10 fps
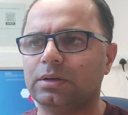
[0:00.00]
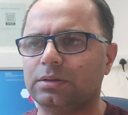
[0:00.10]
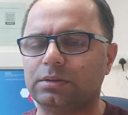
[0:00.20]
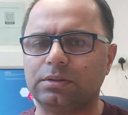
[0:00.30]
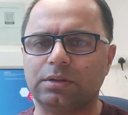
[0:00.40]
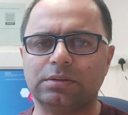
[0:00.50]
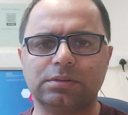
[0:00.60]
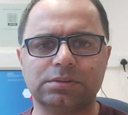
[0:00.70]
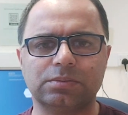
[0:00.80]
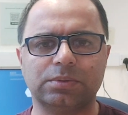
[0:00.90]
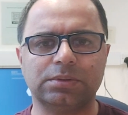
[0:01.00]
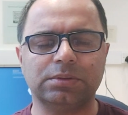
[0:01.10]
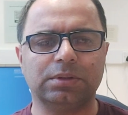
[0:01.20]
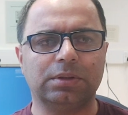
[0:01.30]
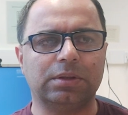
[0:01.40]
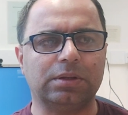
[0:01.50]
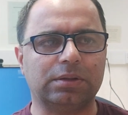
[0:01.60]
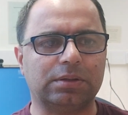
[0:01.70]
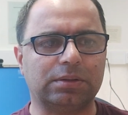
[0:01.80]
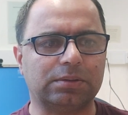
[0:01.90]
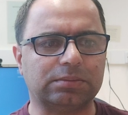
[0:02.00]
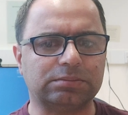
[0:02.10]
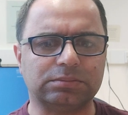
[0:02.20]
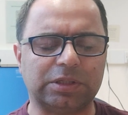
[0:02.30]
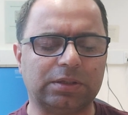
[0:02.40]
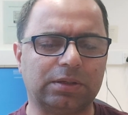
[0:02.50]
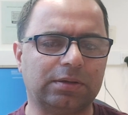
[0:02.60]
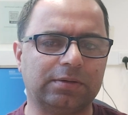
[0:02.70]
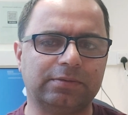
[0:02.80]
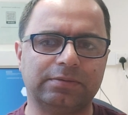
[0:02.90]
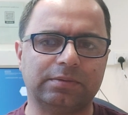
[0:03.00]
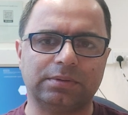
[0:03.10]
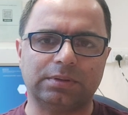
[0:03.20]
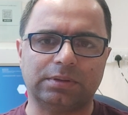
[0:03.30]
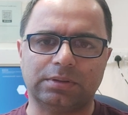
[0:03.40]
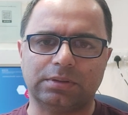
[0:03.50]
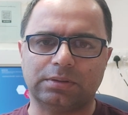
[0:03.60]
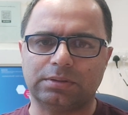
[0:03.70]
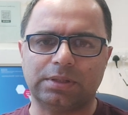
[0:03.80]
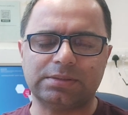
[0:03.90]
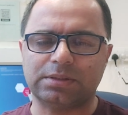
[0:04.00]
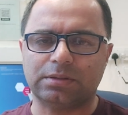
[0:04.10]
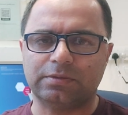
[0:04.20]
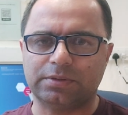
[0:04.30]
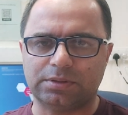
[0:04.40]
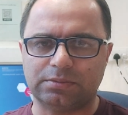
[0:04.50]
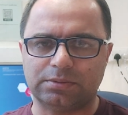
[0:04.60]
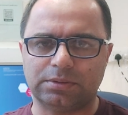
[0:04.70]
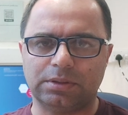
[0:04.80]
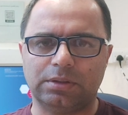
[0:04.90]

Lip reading: The others one, they have less than half an hour